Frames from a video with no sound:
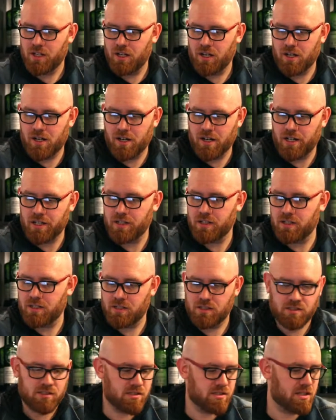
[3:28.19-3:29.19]
All right.
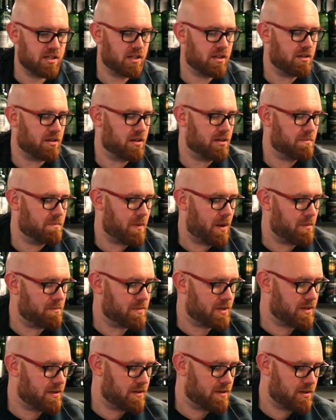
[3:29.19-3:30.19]
Stick the pop
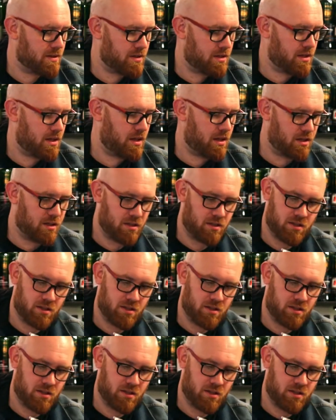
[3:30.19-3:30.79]
down there.